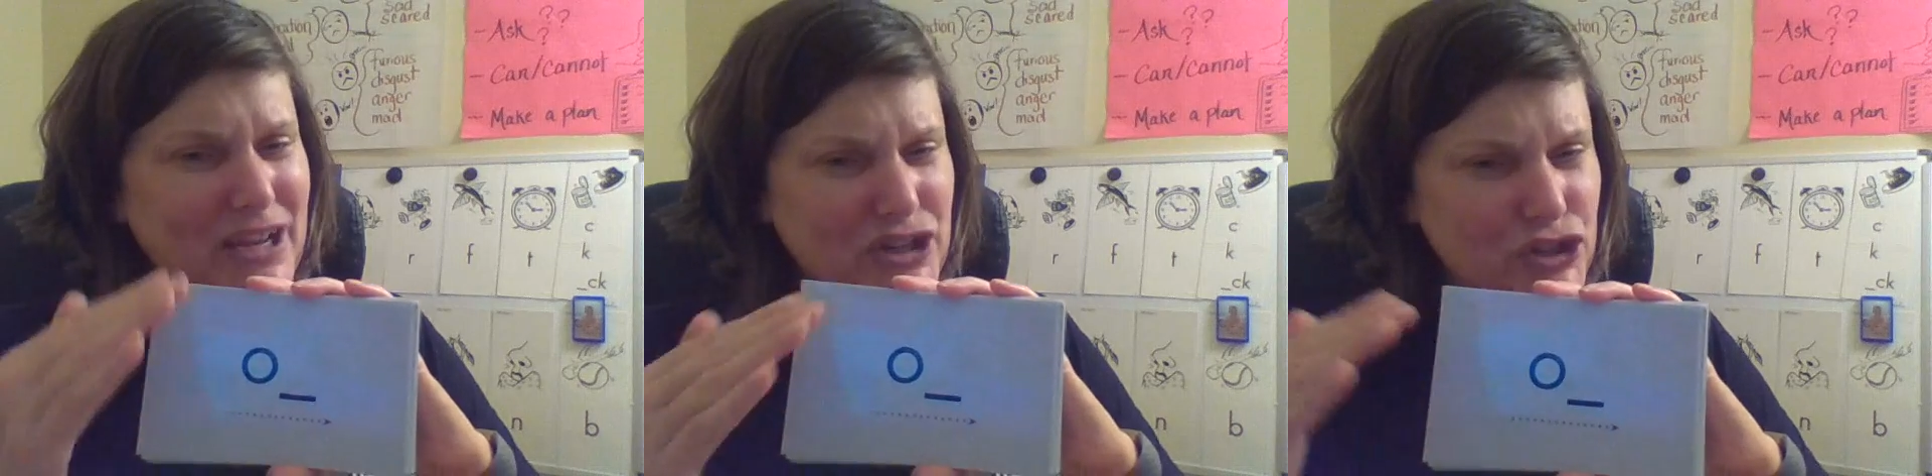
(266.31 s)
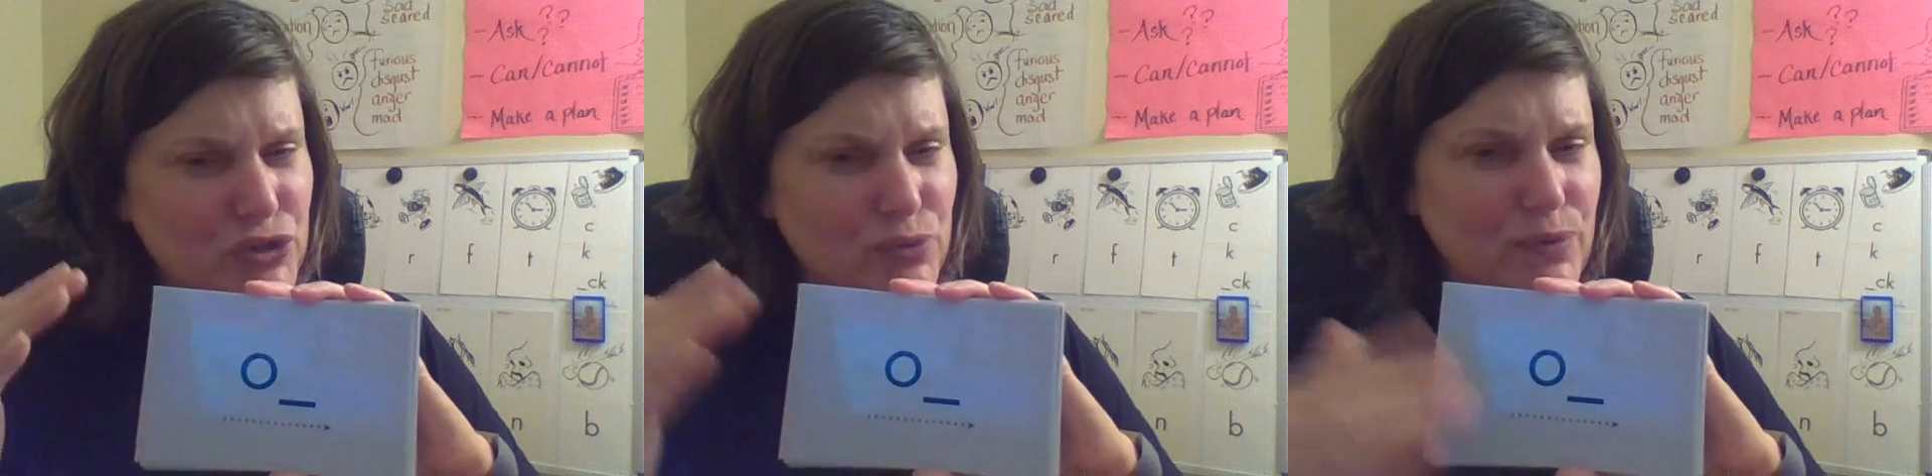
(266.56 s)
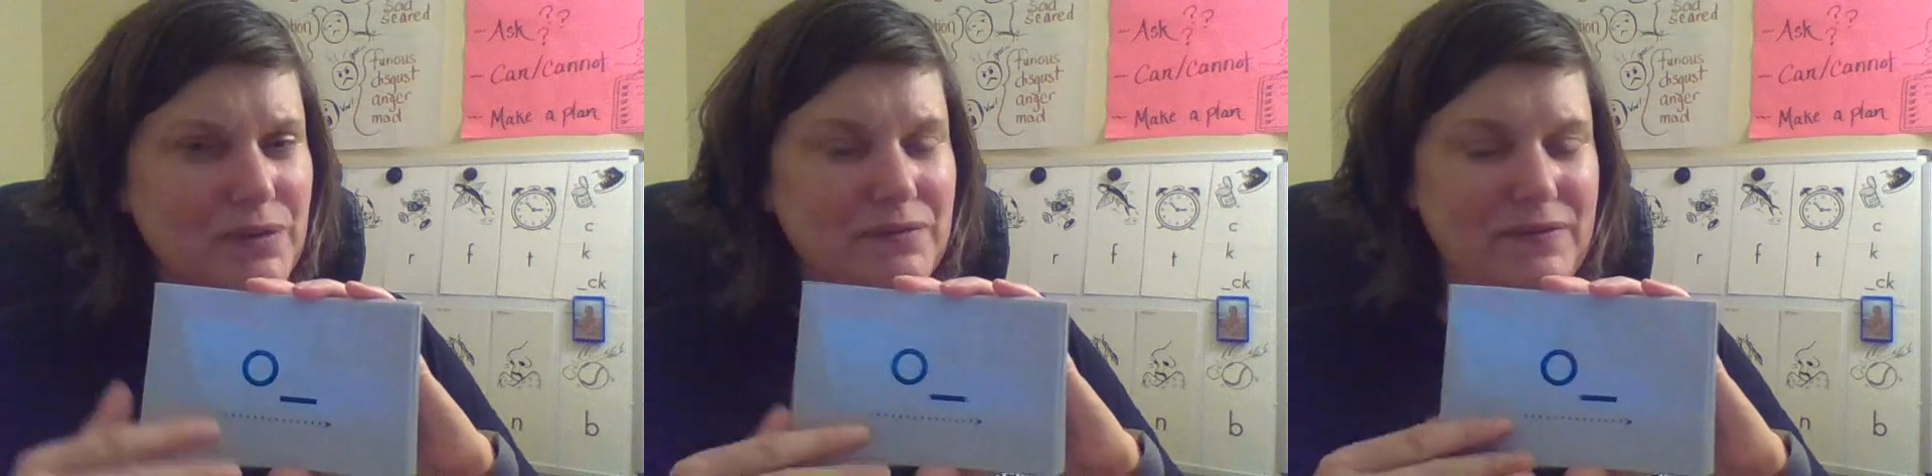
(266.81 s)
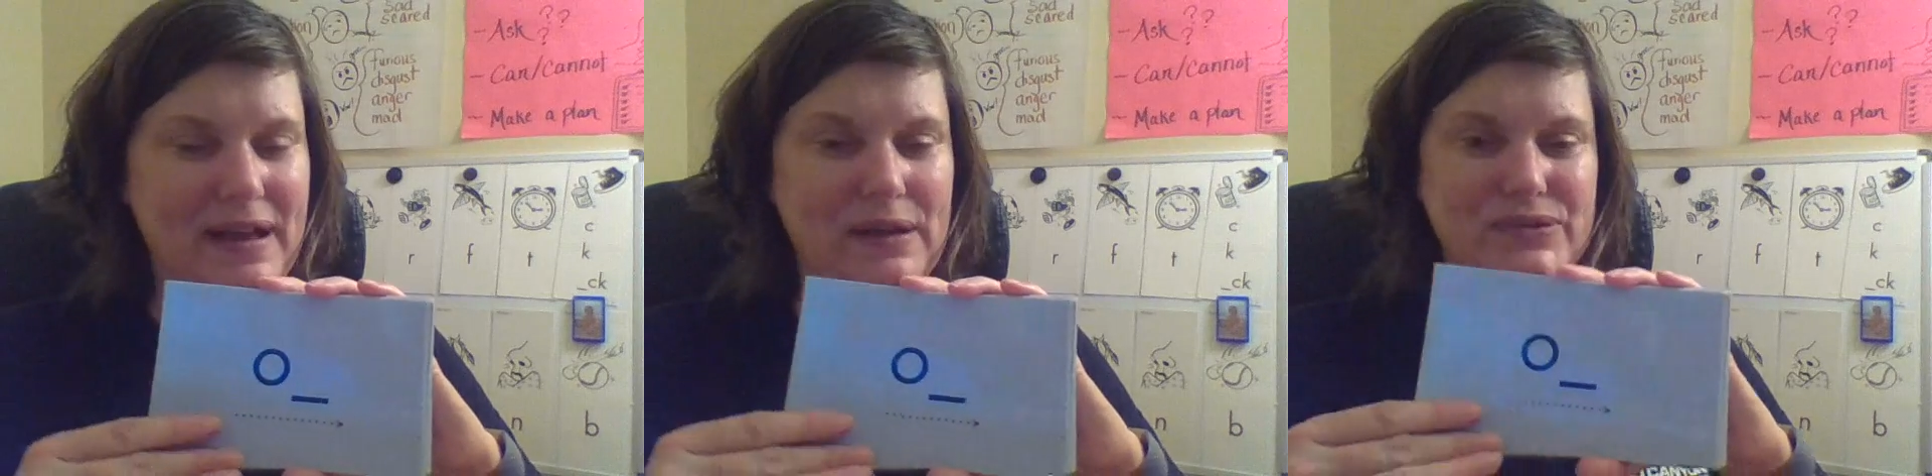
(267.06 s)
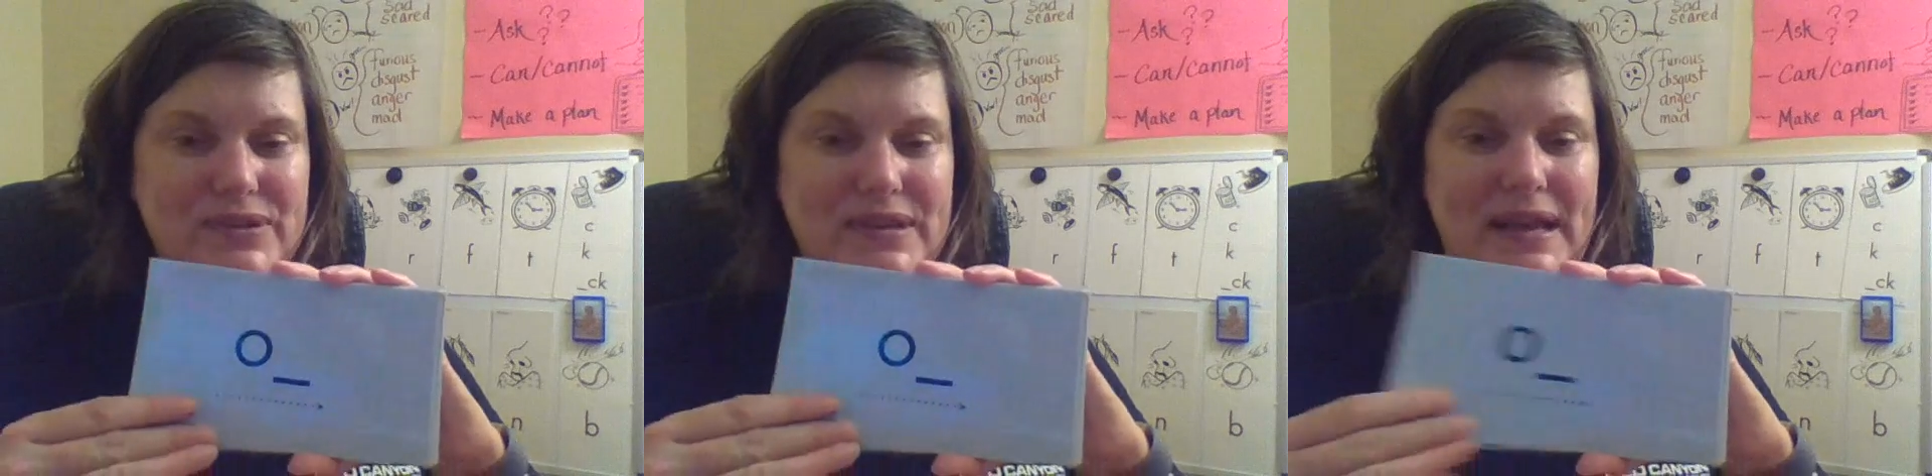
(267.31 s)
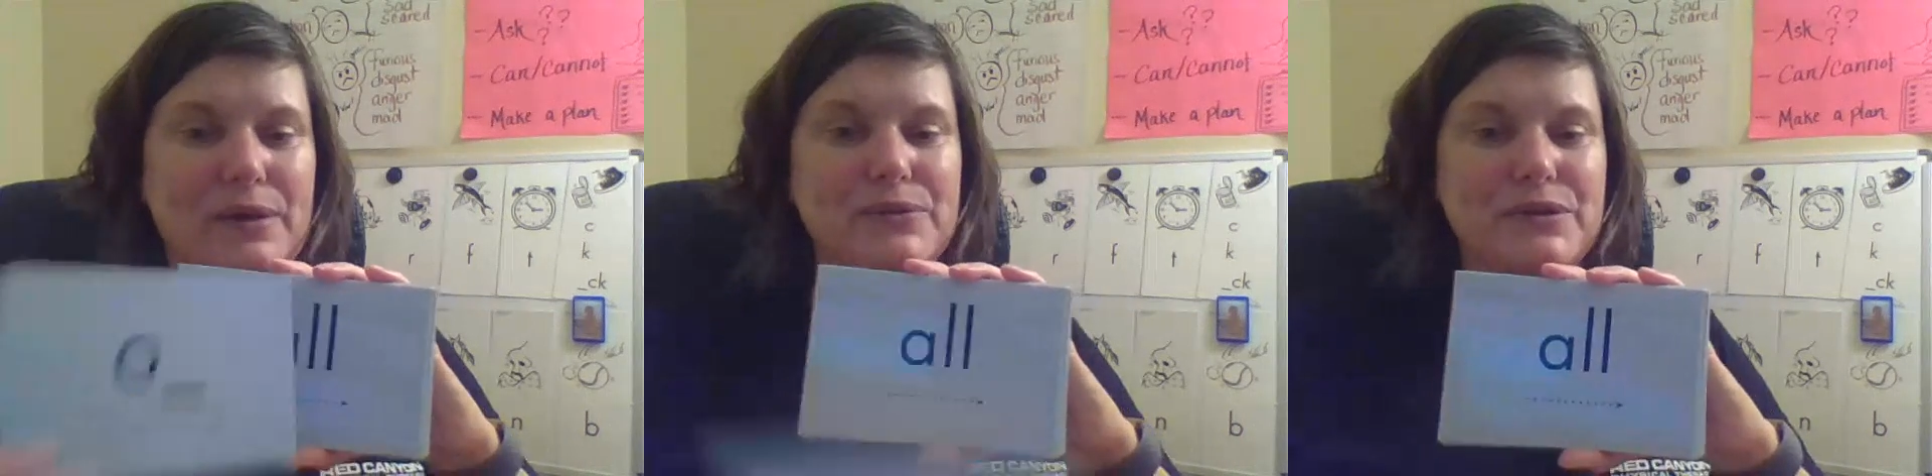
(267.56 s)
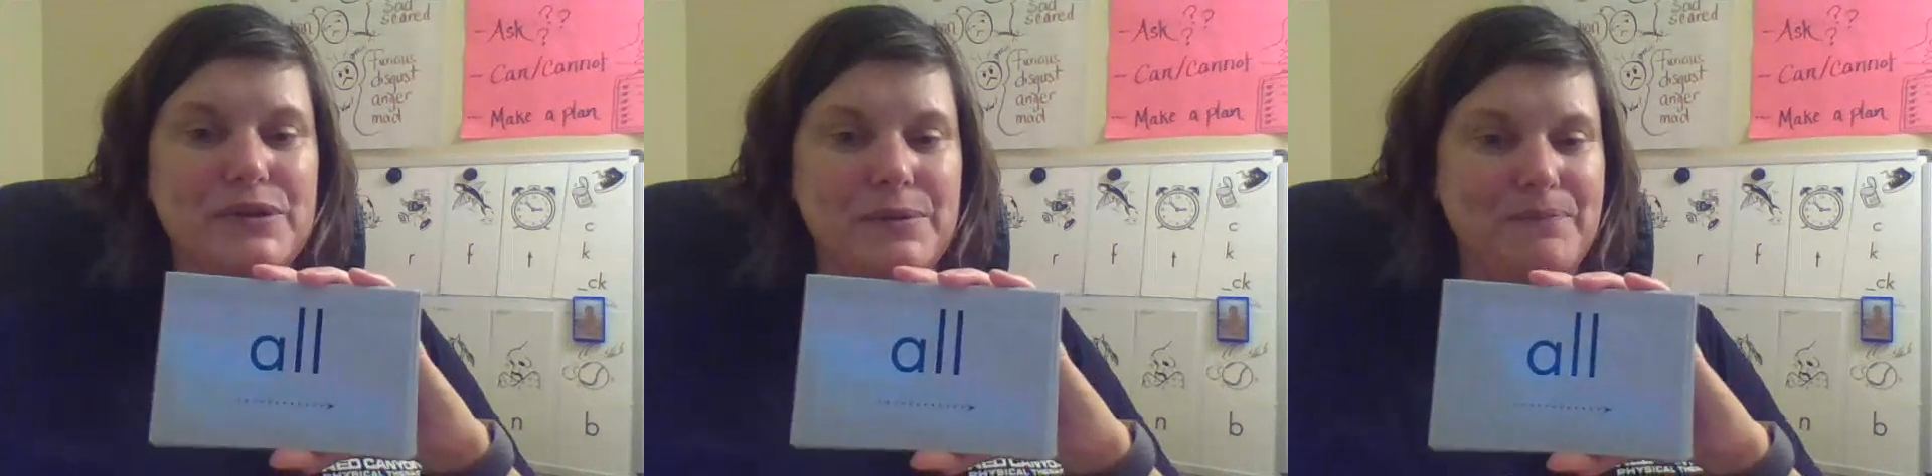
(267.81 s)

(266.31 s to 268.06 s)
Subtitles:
a short vowel sound.